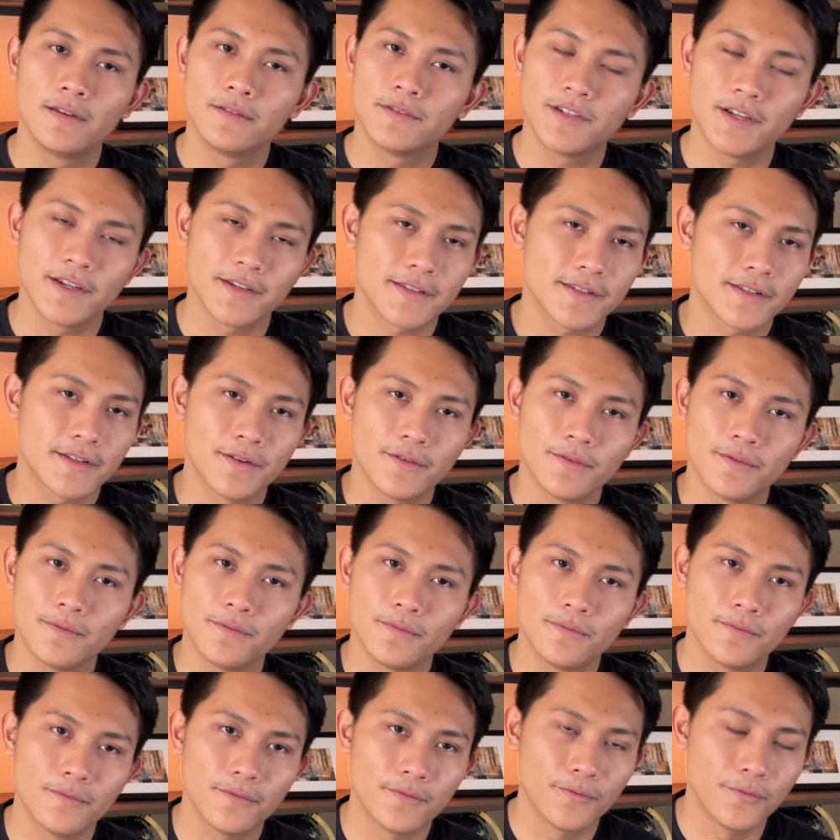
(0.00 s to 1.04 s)
just
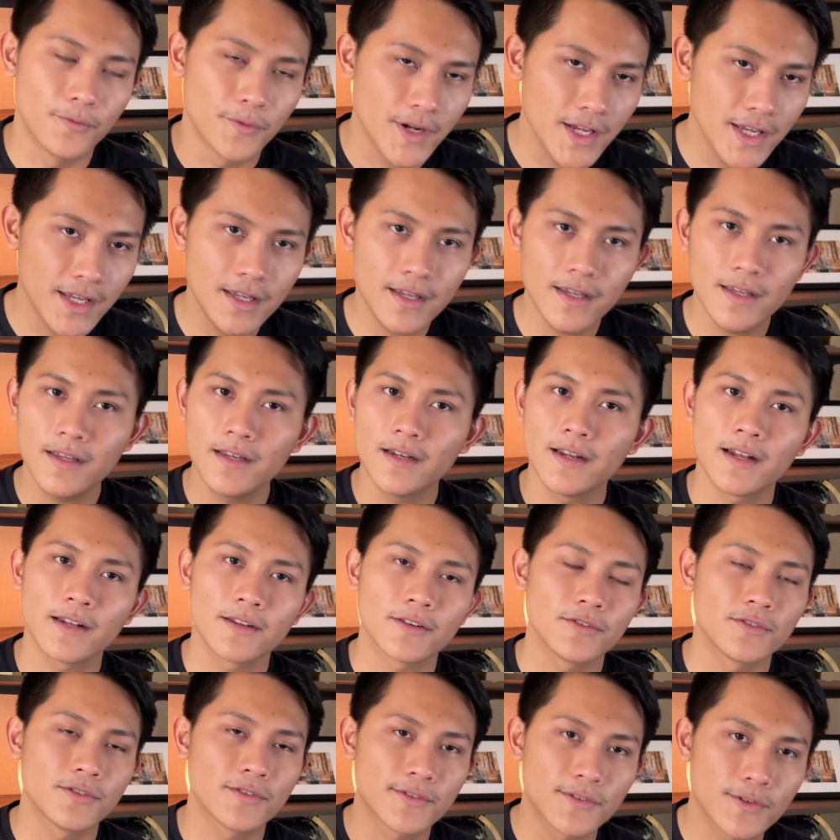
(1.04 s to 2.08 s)
read and
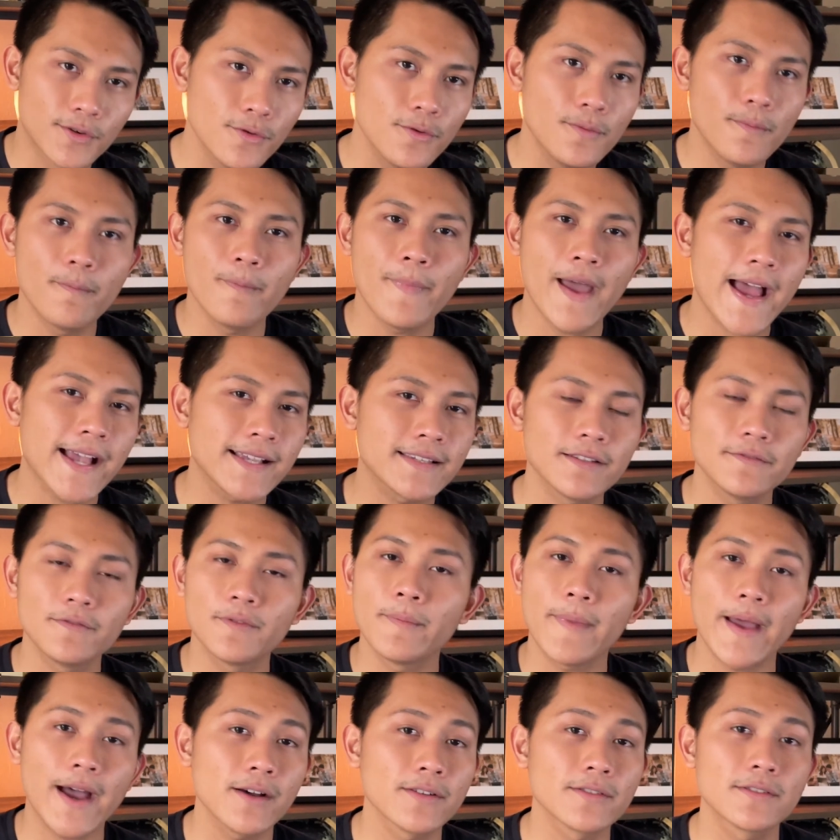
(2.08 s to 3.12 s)
consume massive
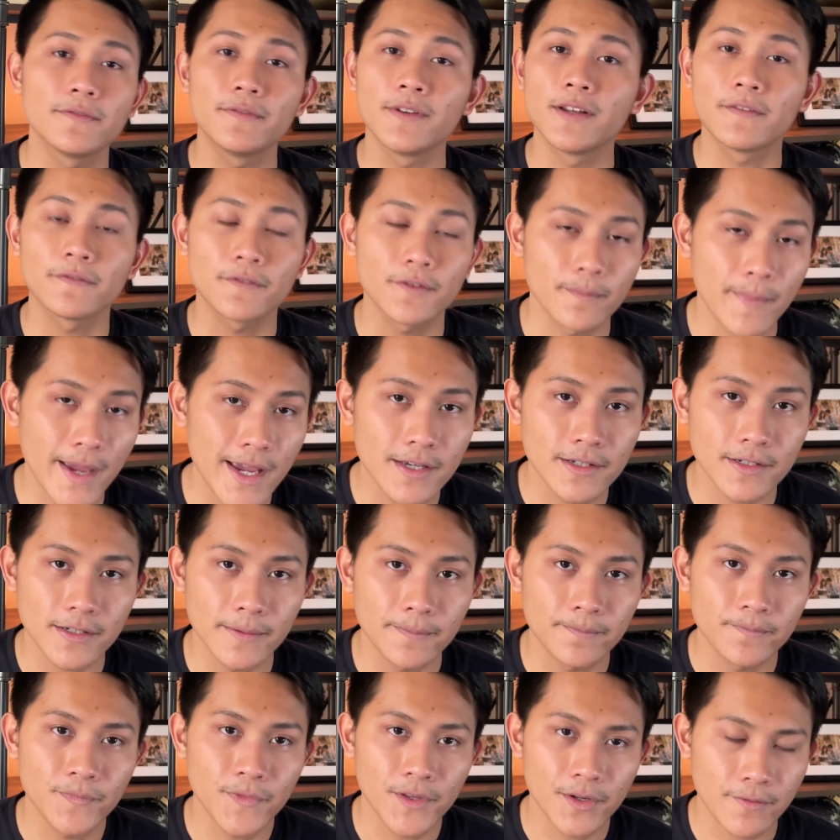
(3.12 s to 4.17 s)
amounts of
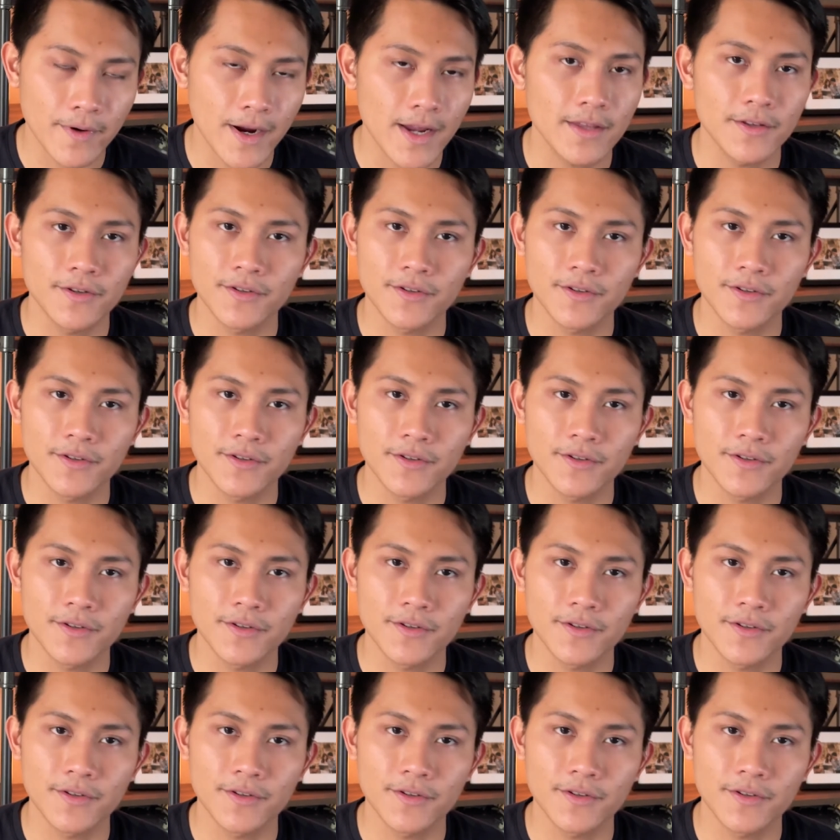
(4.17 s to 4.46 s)
information, right?